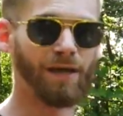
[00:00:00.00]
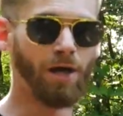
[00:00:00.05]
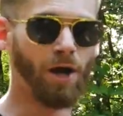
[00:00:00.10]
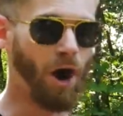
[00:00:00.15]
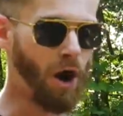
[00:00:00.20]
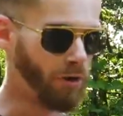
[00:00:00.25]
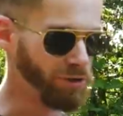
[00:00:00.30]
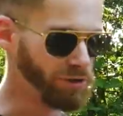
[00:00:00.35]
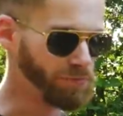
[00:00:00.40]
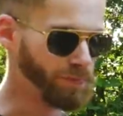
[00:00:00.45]

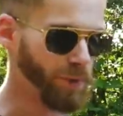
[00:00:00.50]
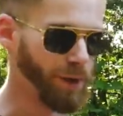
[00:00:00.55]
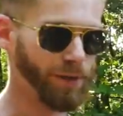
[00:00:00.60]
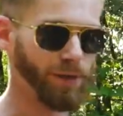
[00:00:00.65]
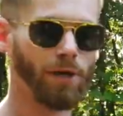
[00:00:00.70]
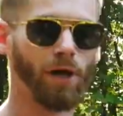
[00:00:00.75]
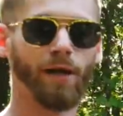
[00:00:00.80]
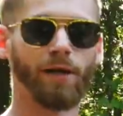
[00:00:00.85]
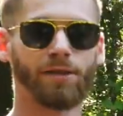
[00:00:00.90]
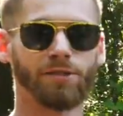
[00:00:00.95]
Always point the
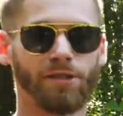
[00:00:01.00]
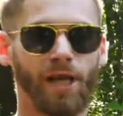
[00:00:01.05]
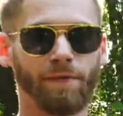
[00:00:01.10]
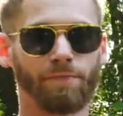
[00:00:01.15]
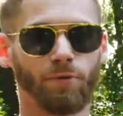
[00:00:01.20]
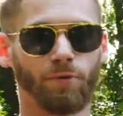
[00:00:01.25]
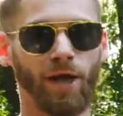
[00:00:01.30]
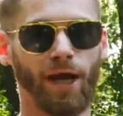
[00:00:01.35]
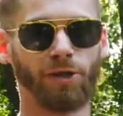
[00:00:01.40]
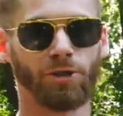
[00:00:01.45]
gun in a safe
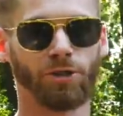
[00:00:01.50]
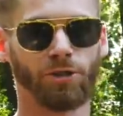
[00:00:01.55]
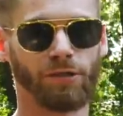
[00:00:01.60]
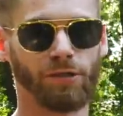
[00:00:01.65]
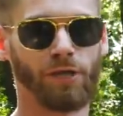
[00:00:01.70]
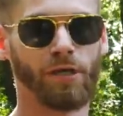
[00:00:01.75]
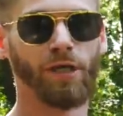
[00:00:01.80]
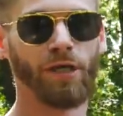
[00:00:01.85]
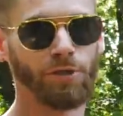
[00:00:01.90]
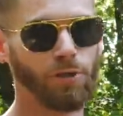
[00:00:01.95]
direction.
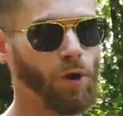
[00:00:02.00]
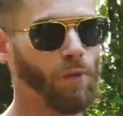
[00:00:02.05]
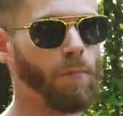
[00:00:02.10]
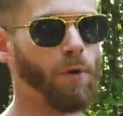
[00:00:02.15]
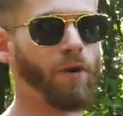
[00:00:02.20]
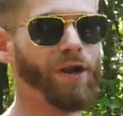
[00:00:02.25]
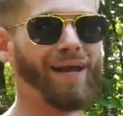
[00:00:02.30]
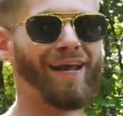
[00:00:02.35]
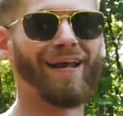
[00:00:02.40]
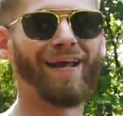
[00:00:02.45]
Don't
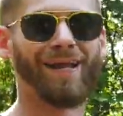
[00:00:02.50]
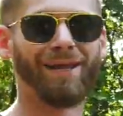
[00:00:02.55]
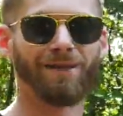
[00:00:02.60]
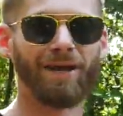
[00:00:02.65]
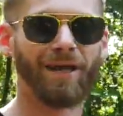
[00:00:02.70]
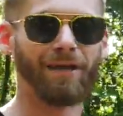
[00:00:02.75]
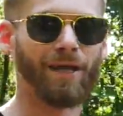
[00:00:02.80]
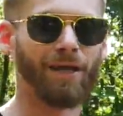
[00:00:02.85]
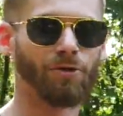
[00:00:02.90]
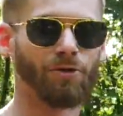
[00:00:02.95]
point at
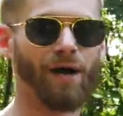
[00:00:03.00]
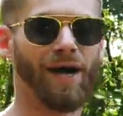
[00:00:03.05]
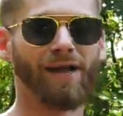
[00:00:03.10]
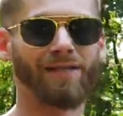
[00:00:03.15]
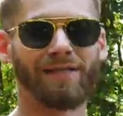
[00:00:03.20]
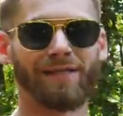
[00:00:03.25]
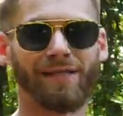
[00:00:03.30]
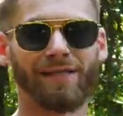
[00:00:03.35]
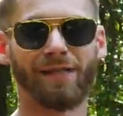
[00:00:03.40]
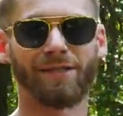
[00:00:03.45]
anything that you're not
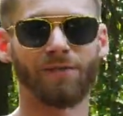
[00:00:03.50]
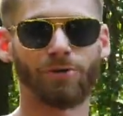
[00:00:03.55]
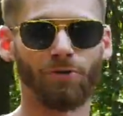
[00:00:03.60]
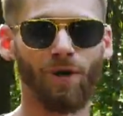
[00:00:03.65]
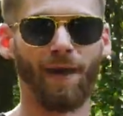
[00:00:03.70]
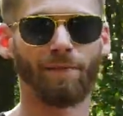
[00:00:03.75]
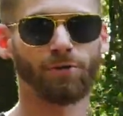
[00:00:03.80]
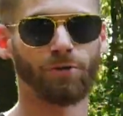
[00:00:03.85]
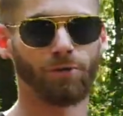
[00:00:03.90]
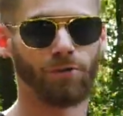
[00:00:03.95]
intended to
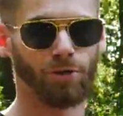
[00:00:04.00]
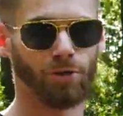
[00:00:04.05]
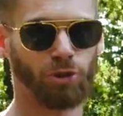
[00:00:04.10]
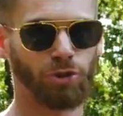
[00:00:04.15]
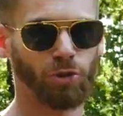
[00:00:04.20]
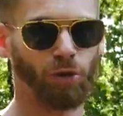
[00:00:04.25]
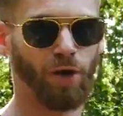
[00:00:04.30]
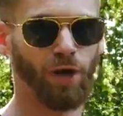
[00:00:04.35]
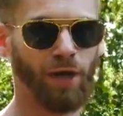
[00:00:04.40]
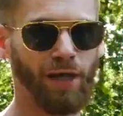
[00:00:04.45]
absolutely
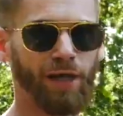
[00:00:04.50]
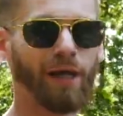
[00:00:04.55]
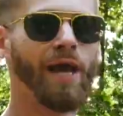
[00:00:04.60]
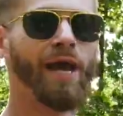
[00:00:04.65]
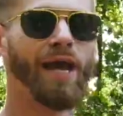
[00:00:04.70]
destroy,